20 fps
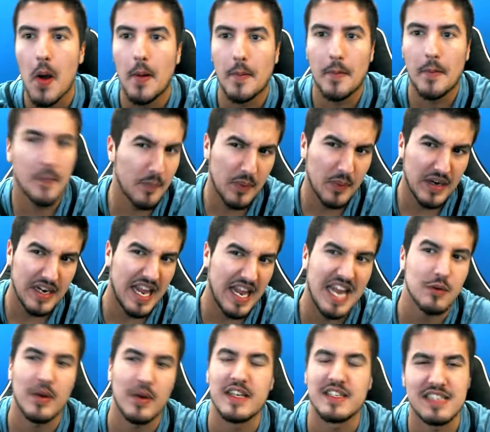But
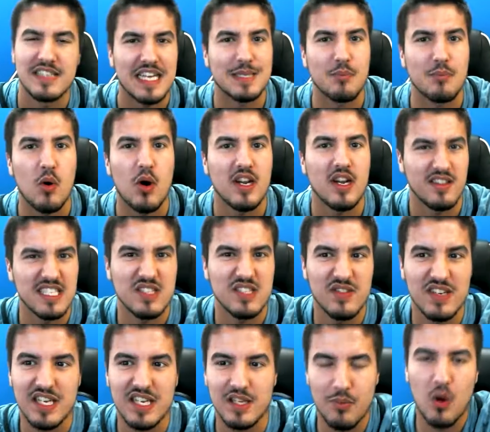anyways, not the point of this
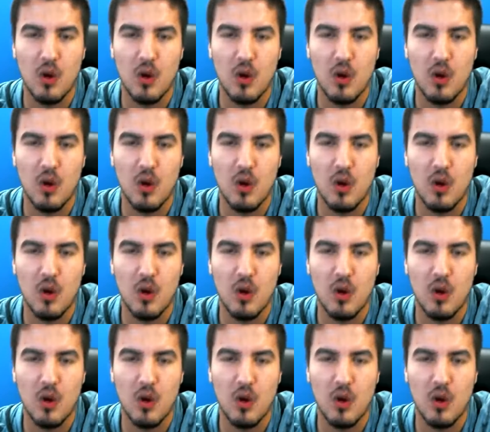video.